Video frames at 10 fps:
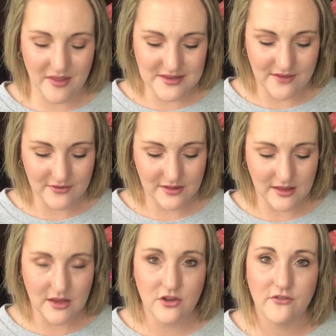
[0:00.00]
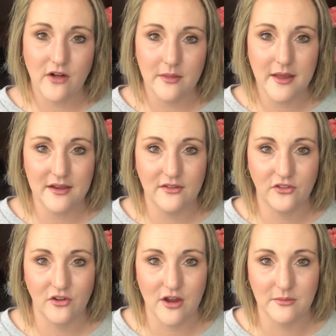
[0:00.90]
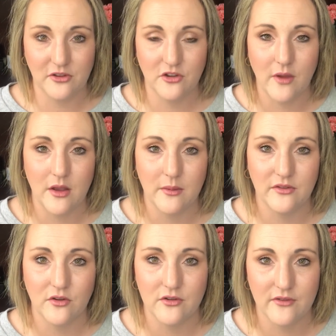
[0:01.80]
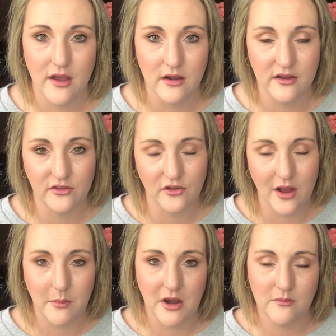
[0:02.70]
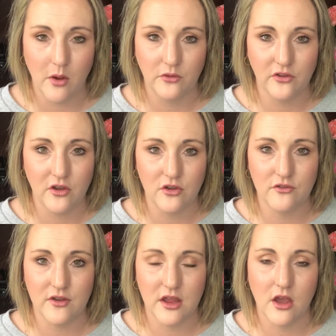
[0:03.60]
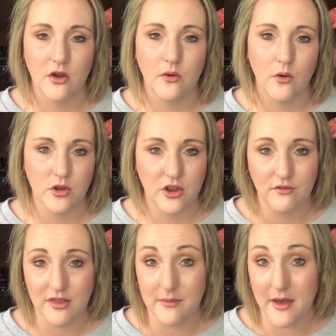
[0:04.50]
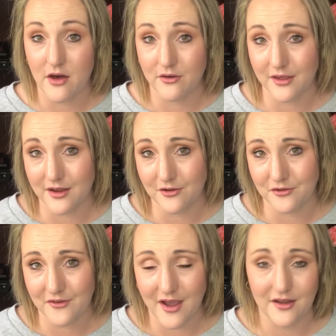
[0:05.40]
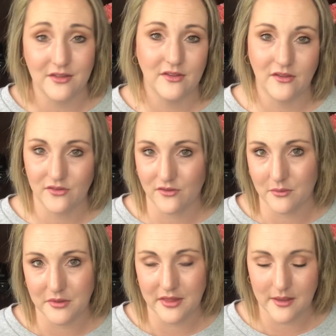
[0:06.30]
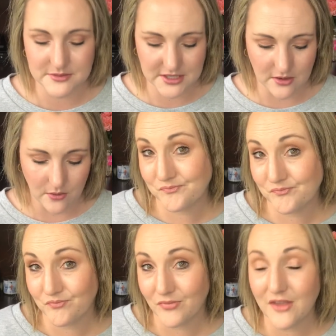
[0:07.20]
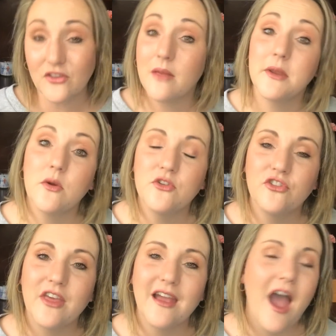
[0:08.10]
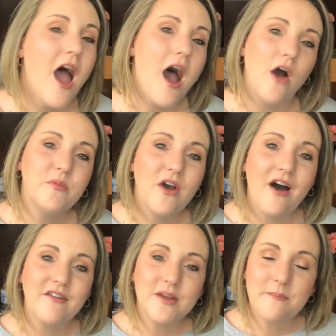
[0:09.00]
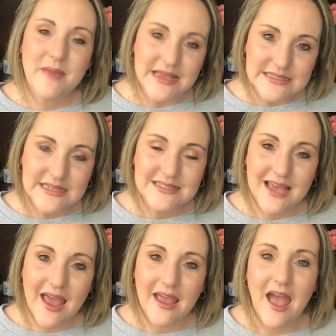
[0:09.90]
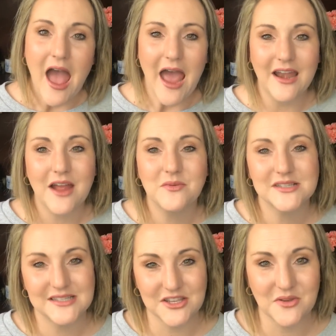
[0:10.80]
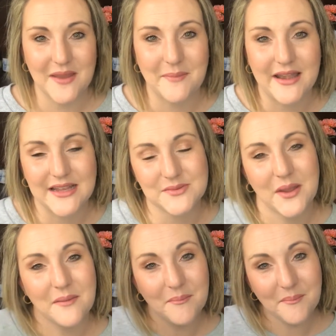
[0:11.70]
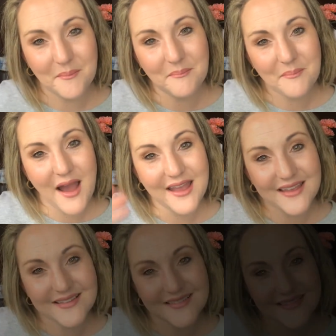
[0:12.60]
definitely, you can follow me on Instagram too. I always notify on Instagram when I've posted a new video, or you can ring the bell and get notified. That's completely up to you. So let me know what you think. Hope you all have an amazing day, and I will see you in my next one. Bye.